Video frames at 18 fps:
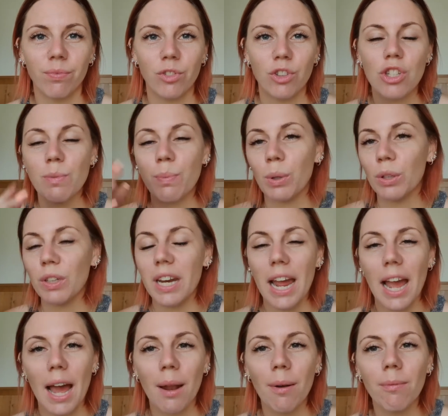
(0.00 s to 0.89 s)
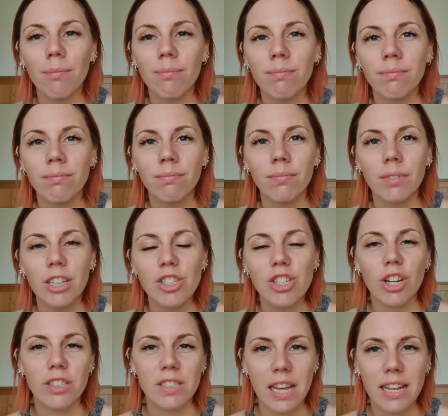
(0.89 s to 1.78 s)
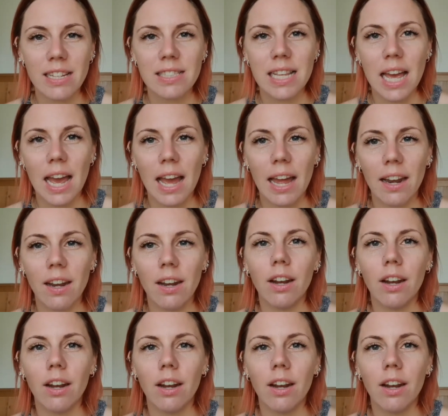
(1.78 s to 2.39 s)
She pulled it out and she goes, "How's that?"